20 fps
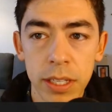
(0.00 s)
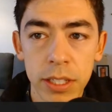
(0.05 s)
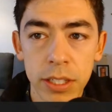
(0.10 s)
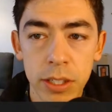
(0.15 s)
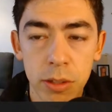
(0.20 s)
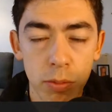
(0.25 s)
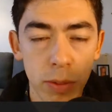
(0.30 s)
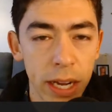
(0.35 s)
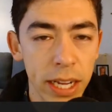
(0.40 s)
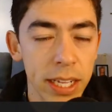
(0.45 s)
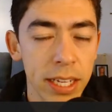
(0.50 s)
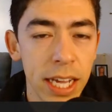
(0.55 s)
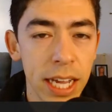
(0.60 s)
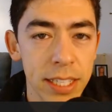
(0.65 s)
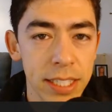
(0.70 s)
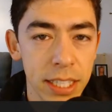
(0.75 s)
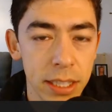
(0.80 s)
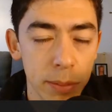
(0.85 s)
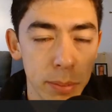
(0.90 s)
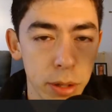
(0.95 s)
to
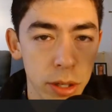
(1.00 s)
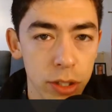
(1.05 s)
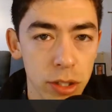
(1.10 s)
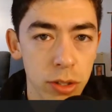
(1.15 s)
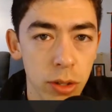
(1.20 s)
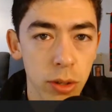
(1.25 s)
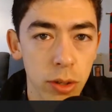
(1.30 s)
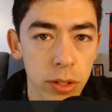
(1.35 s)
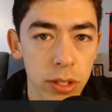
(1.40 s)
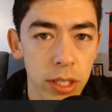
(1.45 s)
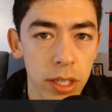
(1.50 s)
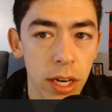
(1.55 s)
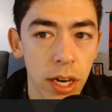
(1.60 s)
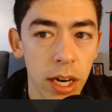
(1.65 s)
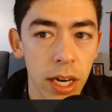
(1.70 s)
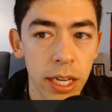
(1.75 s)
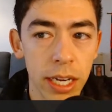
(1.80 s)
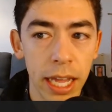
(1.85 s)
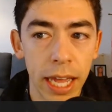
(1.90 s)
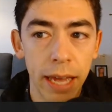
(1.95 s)
recognize that the book sold
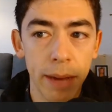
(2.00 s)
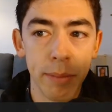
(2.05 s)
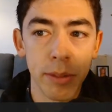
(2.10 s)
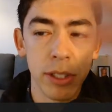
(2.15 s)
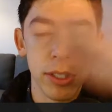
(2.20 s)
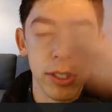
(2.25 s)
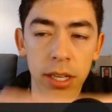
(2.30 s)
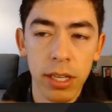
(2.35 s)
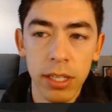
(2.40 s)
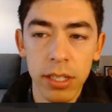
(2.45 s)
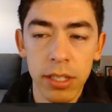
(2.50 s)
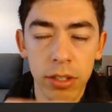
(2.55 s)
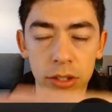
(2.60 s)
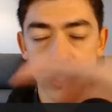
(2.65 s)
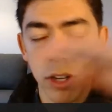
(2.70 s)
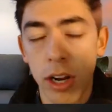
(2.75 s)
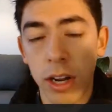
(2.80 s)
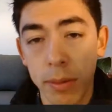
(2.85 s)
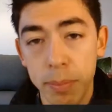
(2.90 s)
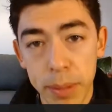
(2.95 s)
on Amazon or
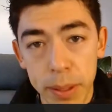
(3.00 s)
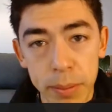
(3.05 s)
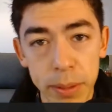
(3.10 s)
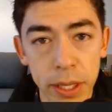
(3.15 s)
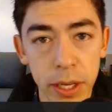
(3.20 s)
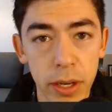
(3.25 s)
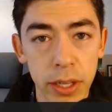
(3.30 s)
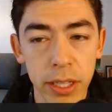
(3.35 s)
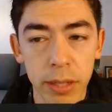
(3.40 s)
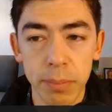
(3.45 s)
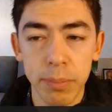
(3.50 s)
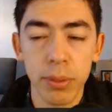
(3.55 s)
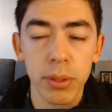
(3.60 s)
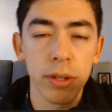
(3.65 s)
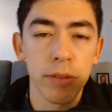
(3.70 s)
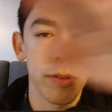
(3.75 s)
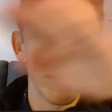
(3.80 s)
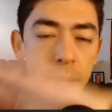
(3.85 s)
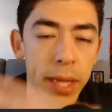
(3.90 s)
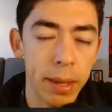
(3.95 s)
sorry on Biblio and then pull
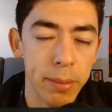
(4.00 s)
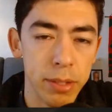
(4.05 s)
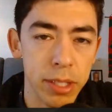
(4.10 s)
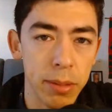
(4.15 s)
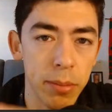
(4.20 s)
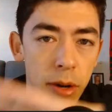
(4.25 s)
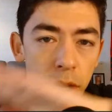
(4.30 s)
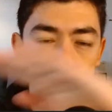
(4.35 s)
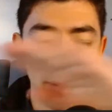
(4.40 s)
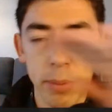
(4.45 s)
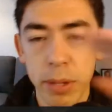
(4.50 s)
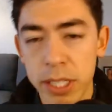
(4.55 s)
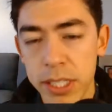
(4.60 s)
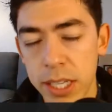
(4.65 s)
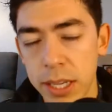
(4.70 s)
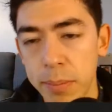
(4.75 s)
it from the Amazon marketplace.